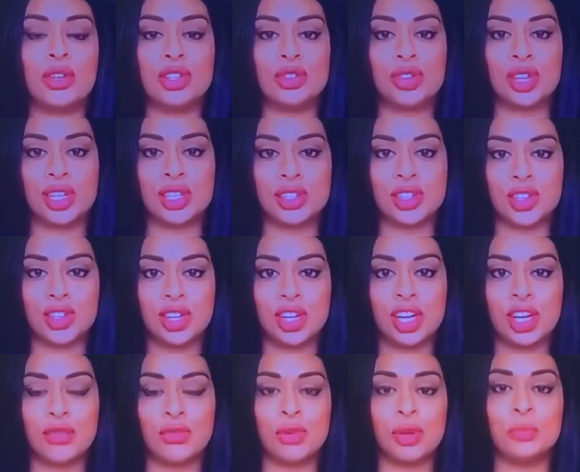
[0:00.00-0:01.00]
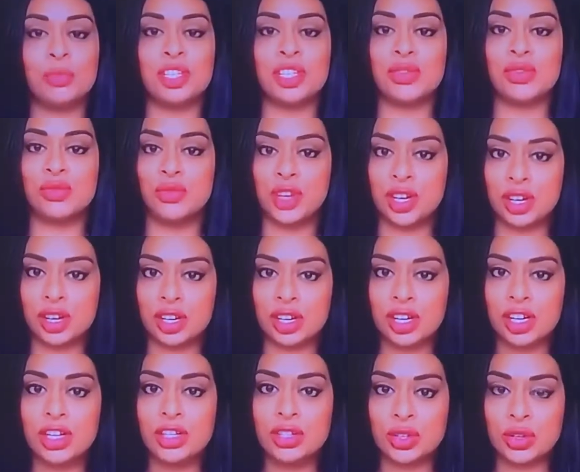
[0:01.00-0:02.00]
is transitioning from
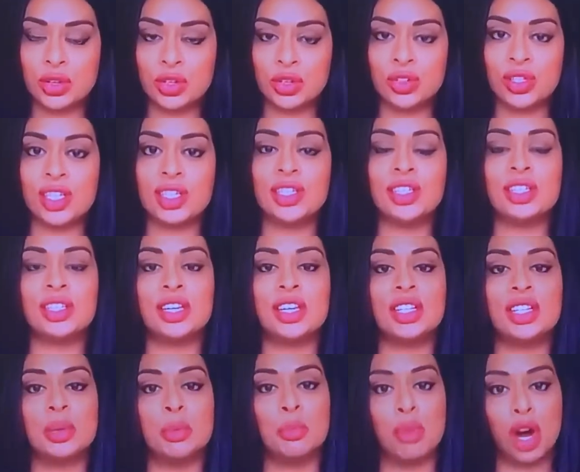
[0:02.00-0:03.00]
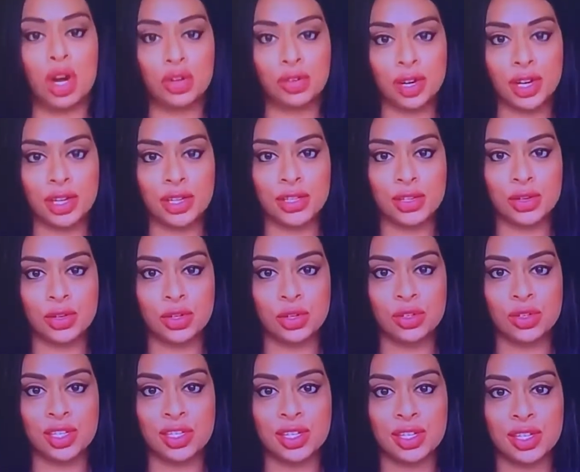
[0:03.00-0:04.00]
severe social distancing to moderated social
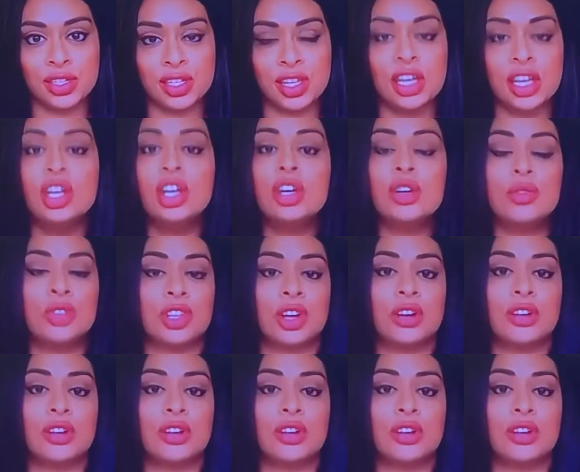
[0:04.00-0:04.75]
distancing, which